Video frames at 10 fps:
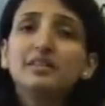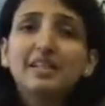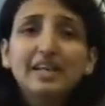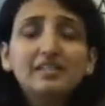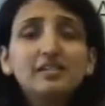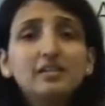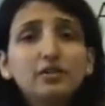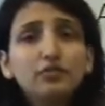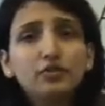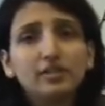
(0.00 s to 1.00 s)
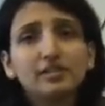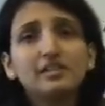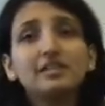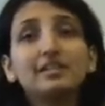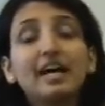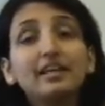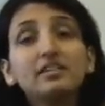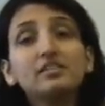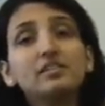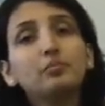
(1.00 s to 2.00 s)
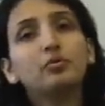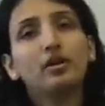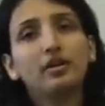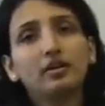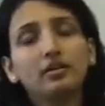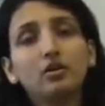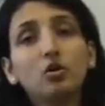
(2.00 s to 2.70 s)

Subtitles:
that's the difference. That is the prana.